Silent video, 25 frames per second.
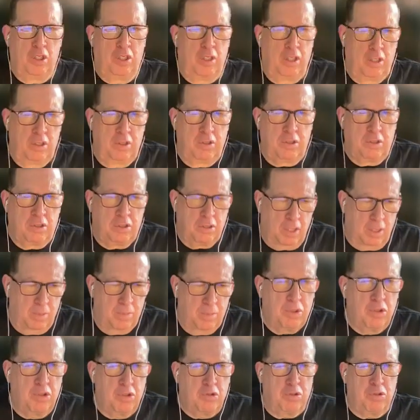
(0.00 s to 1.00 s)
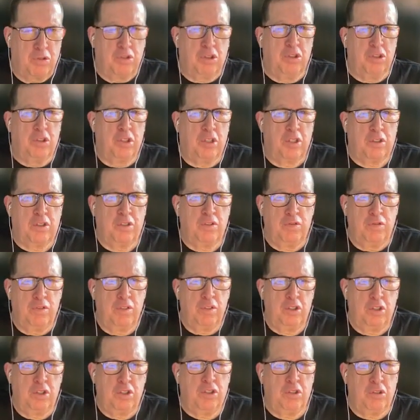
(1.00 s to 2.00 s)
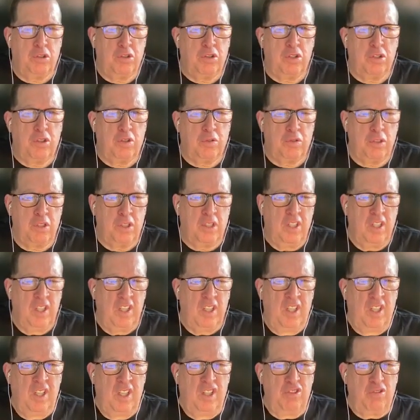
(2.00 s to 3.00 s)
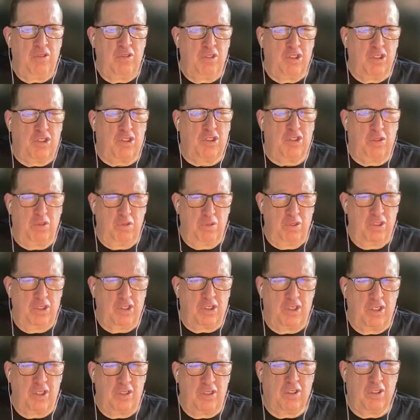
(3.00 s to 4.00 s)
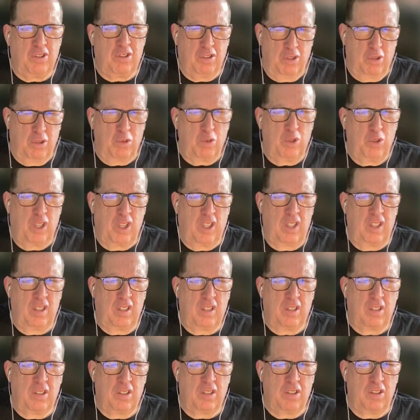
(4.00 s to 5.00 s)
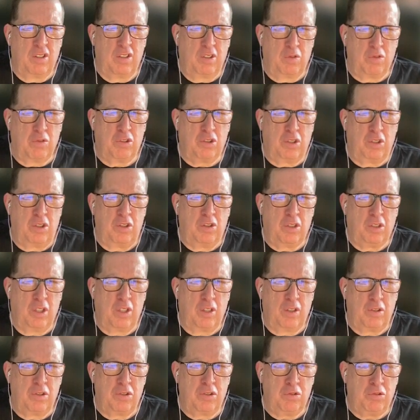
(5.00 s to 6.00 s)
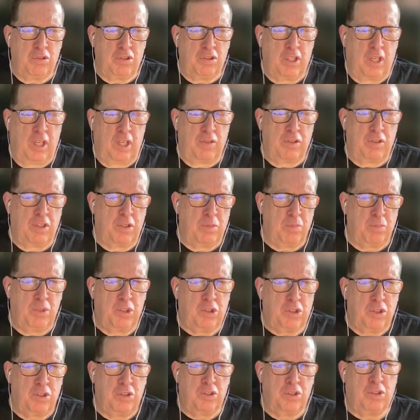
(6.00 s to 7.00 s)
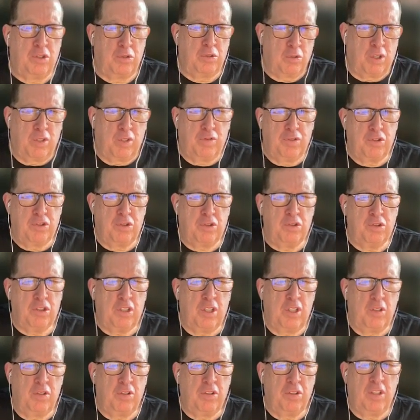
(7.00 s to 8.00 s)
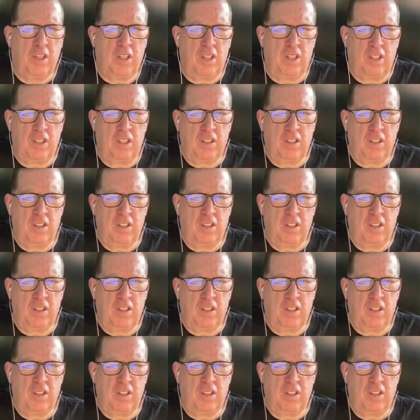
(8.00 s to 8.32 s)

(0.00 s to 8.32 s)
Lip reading: and then come to Georgia Tech to finish your degree. Do the students need to know those details, or do they have an admissions officers handle that?